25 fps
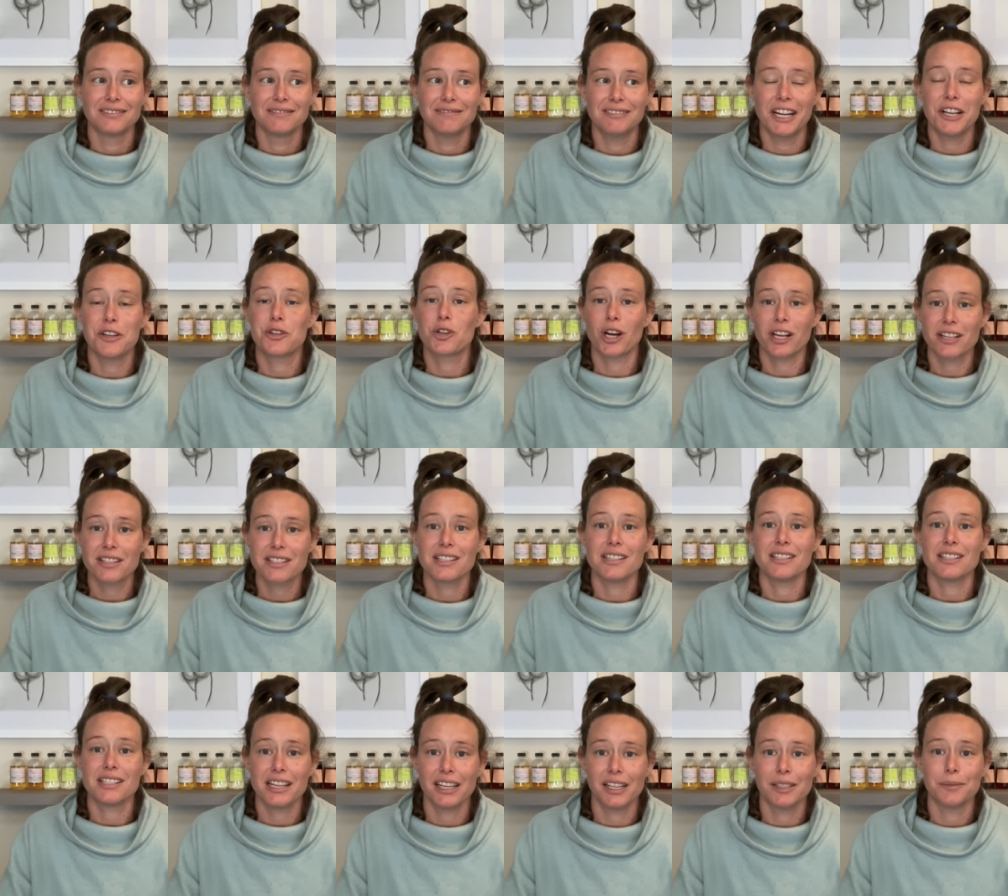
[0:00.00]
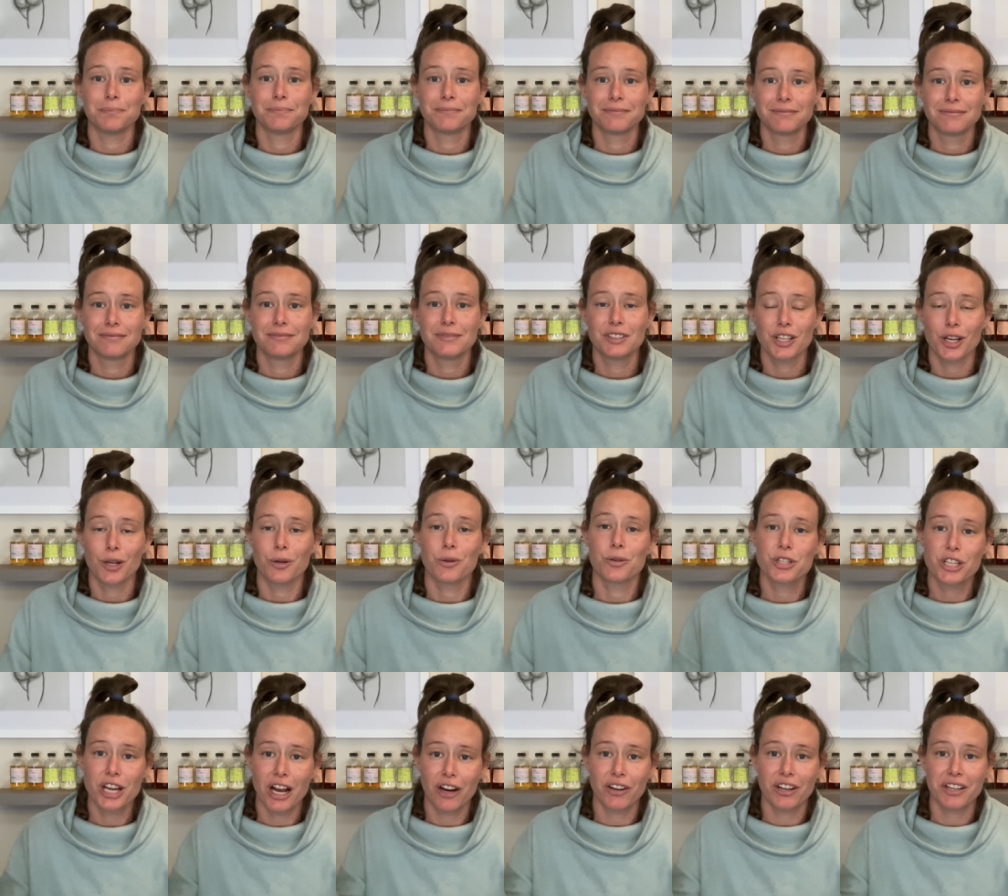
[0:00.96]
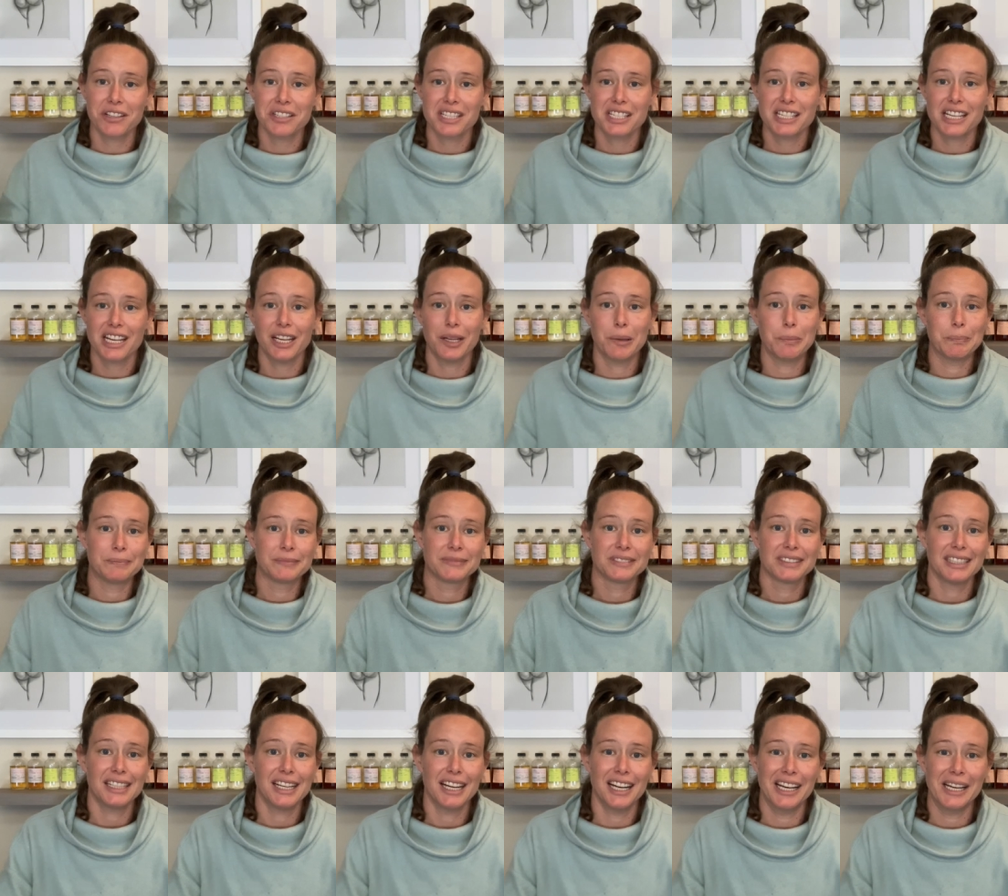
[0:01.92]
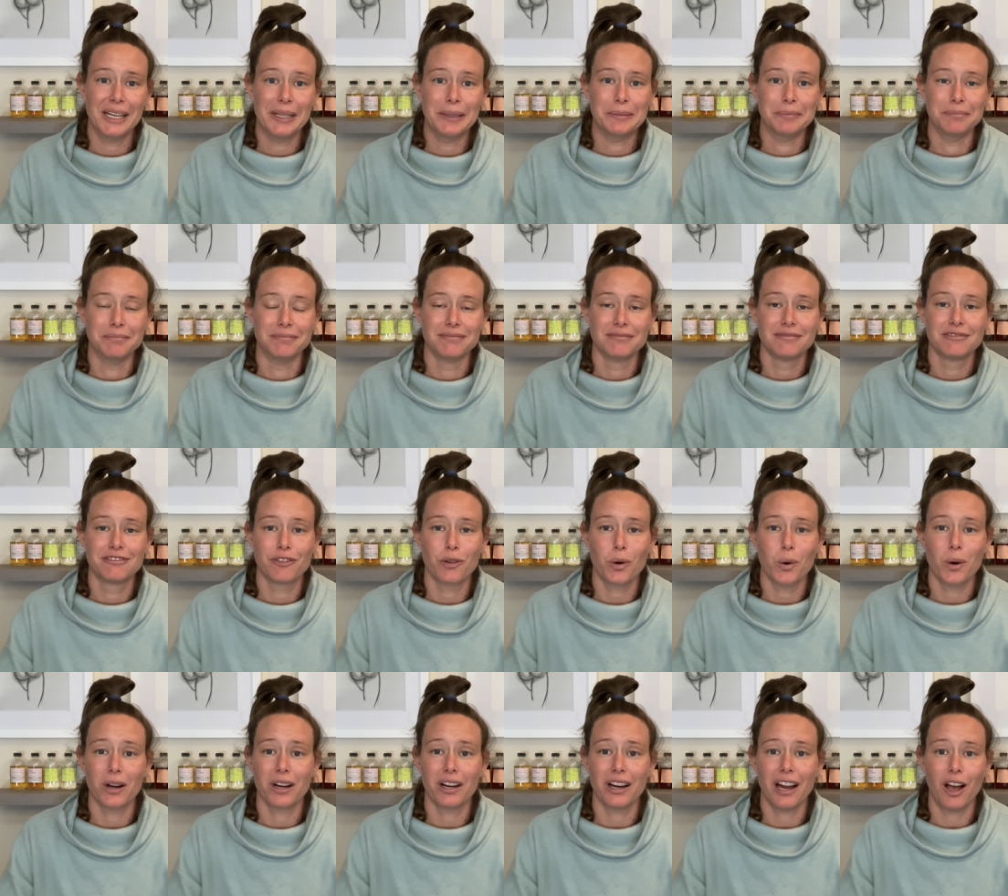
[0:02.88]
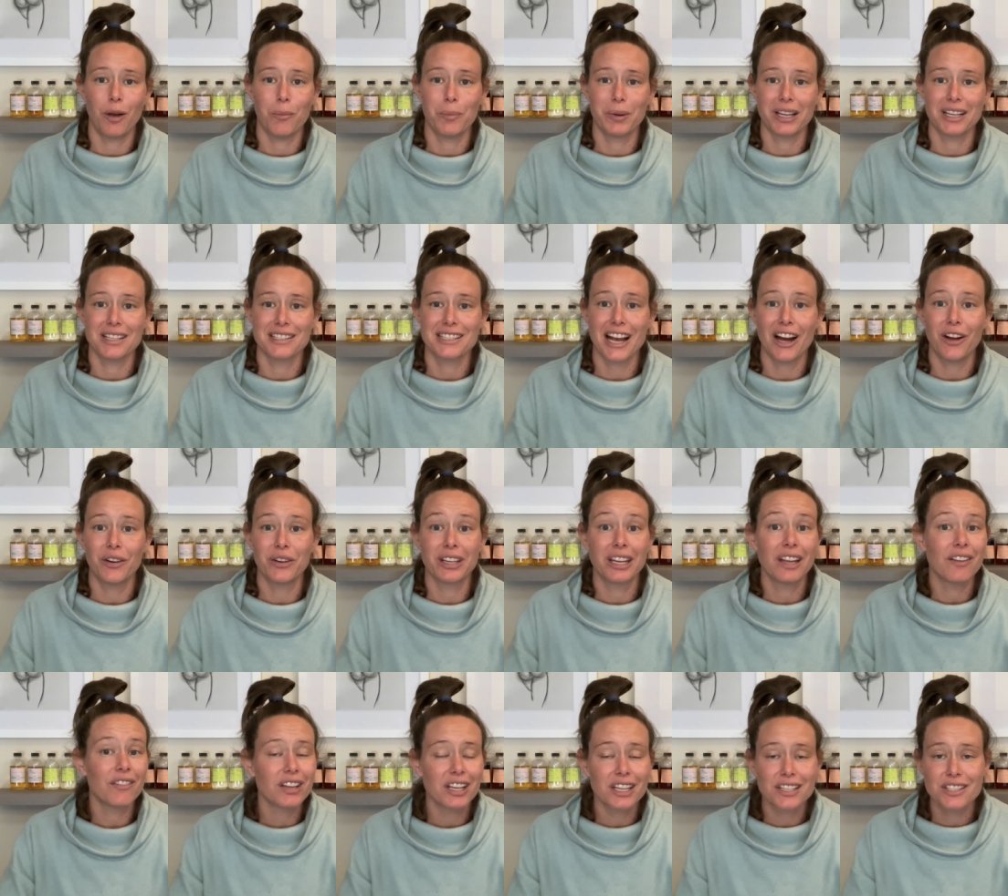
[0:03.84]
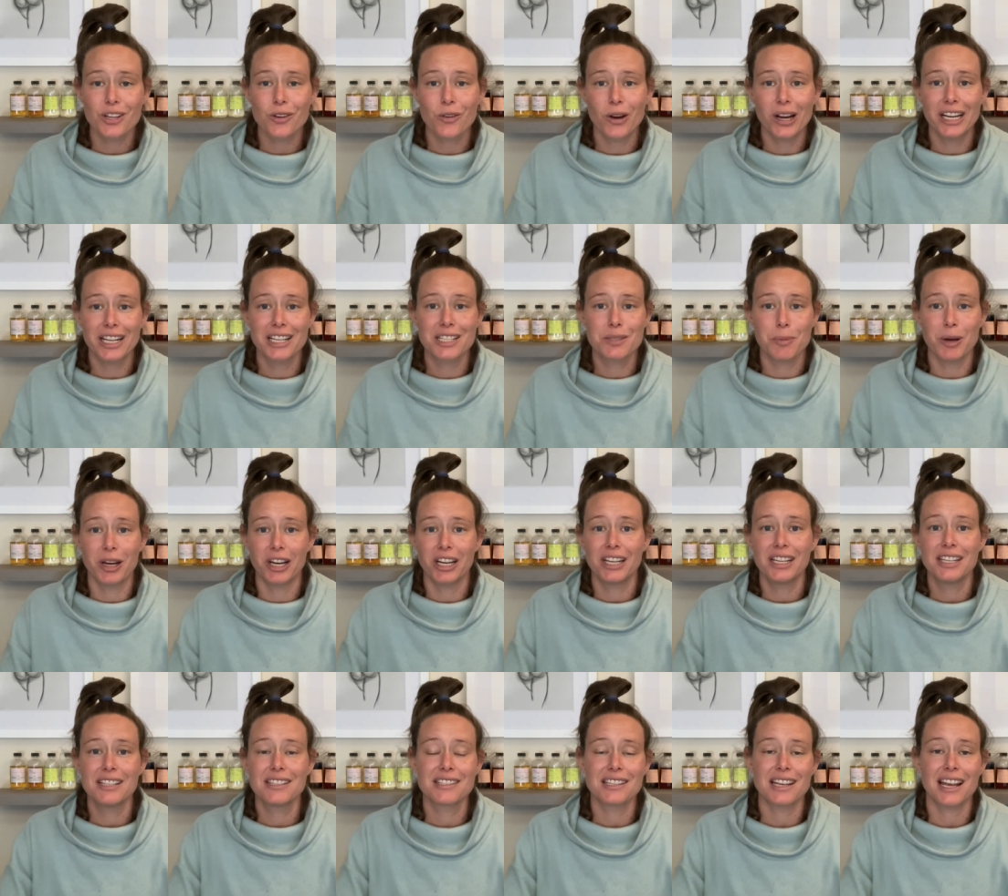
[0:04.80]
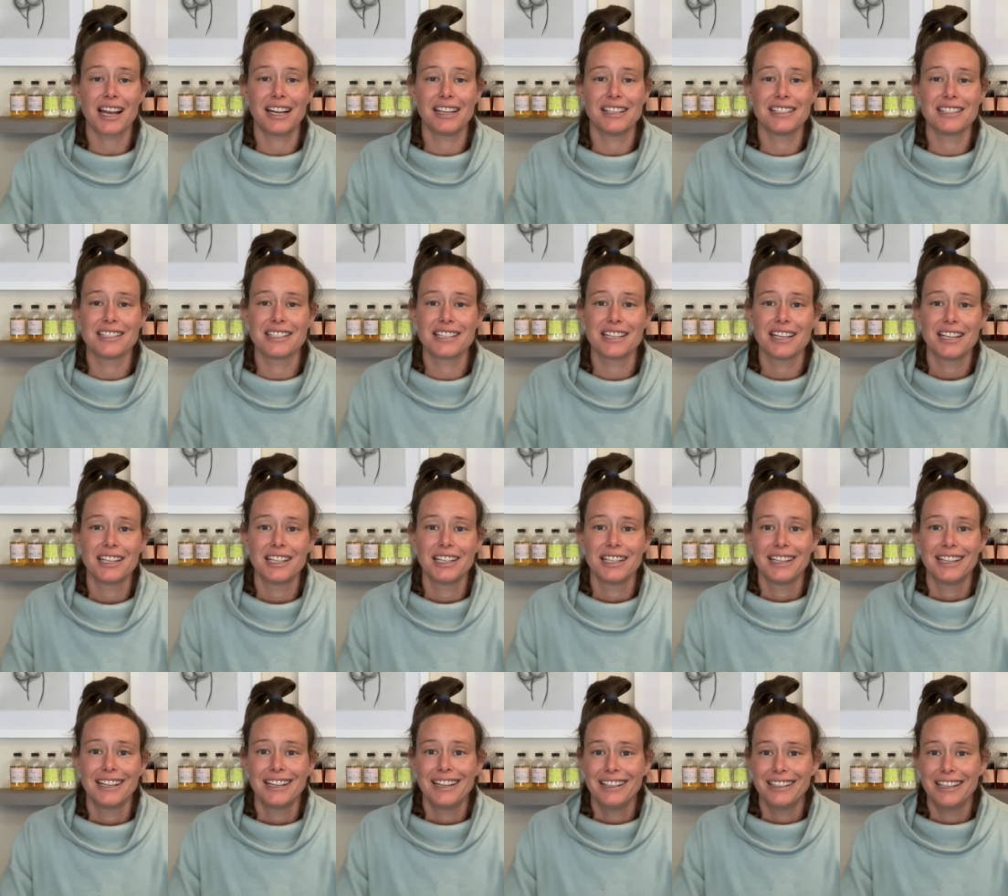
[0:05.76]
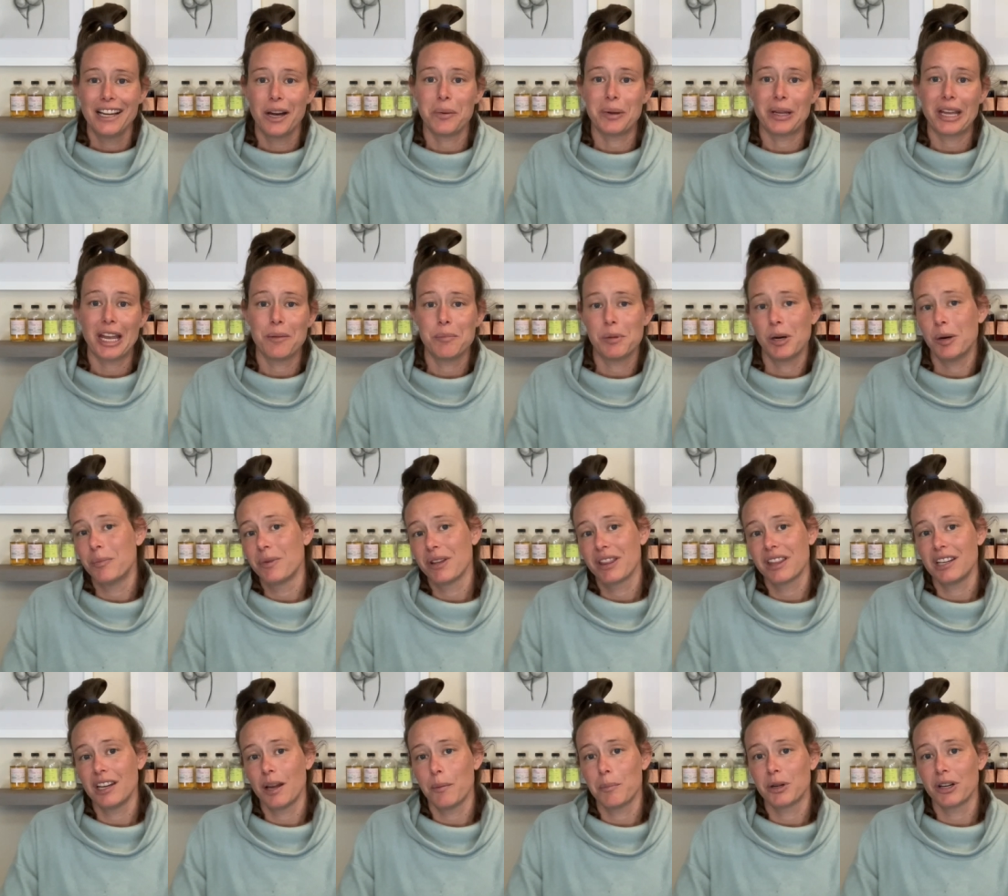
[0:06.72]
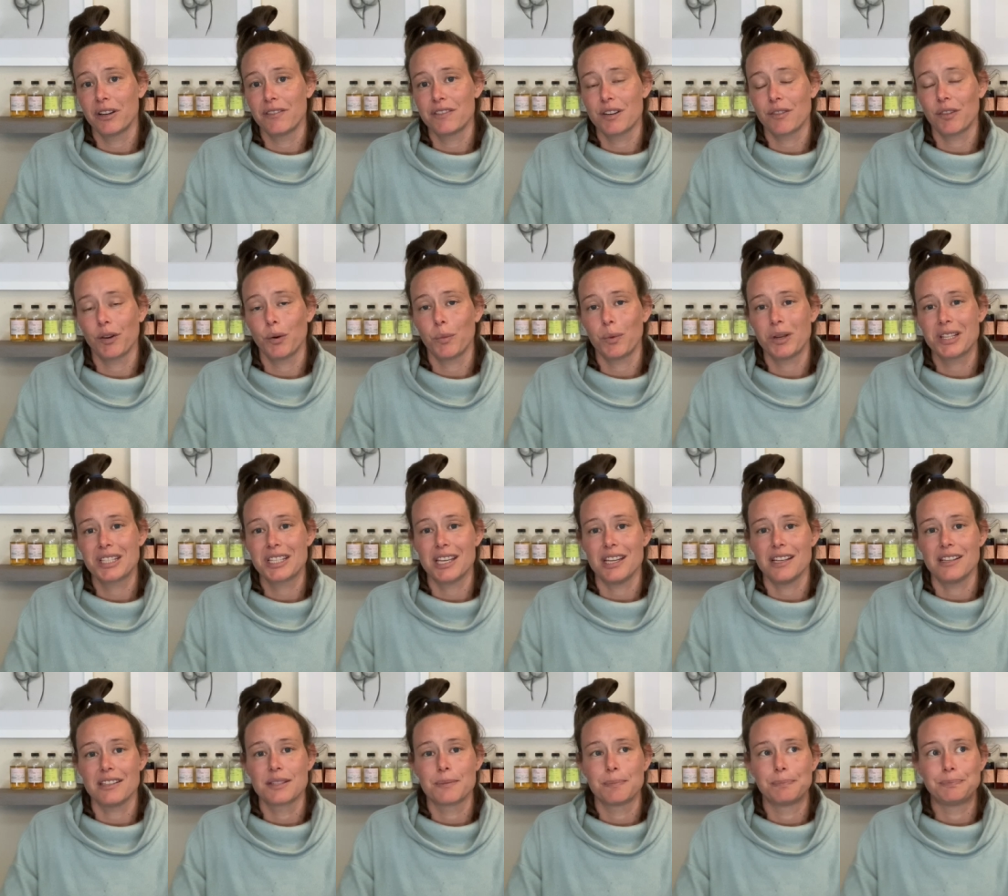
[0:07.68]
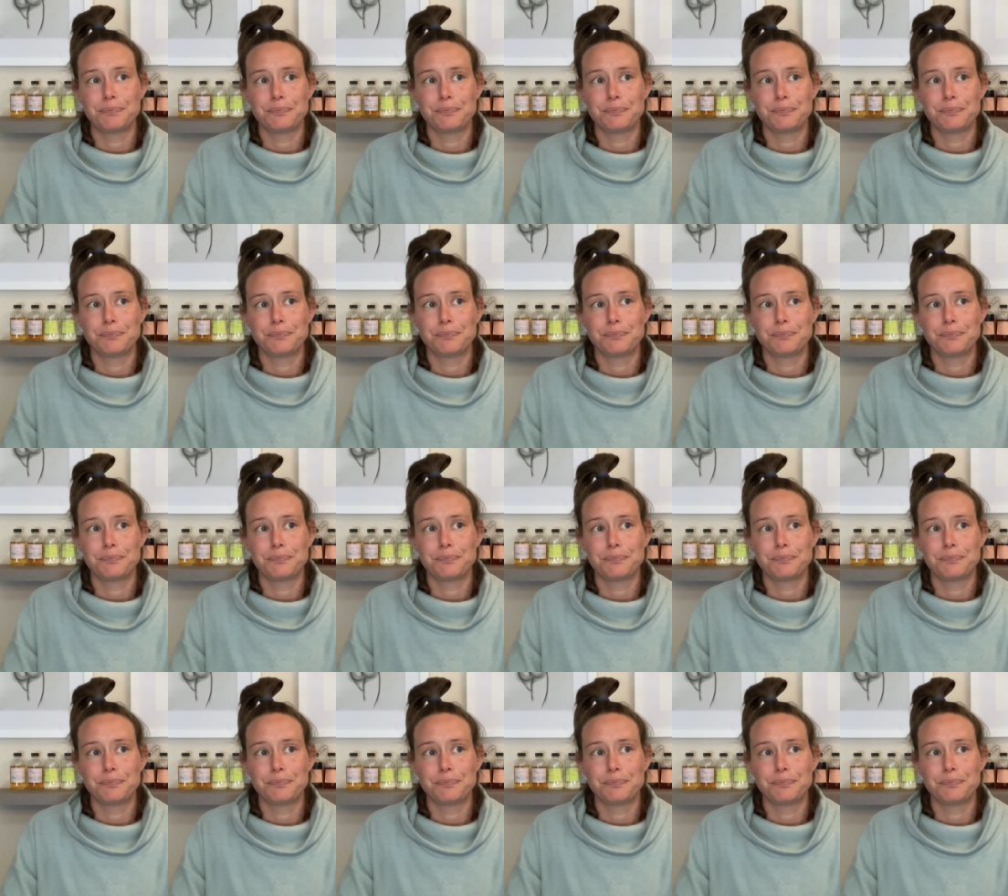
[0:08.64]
I trusted Tim. So shout out to Tim um, for helping us out and giving us a great experience. And yeah, we came home with a number of different whiskeys.